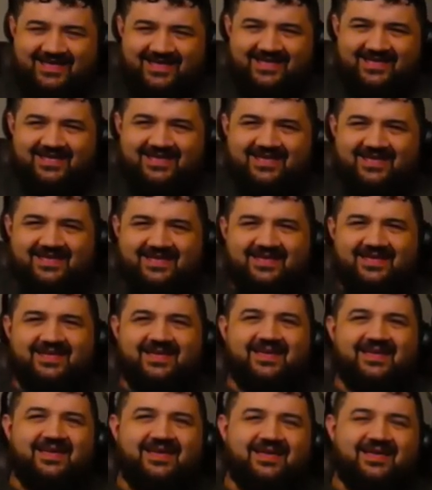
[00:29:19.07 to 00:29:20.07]

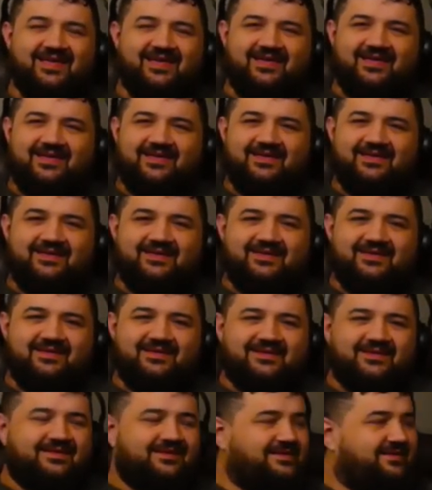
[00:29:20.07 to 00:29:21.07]

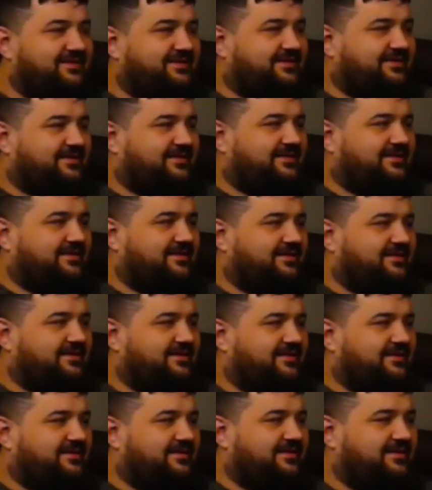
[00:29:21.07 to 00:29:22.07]

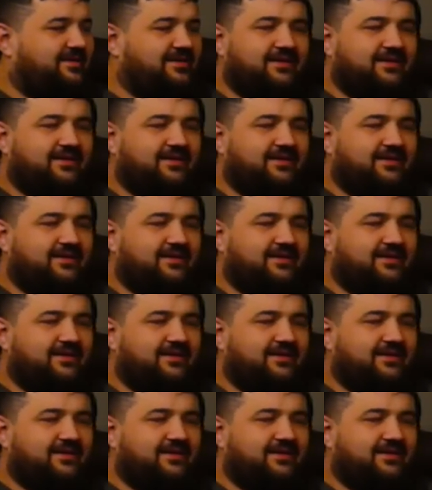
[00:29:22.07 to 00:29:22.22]
(not speaking)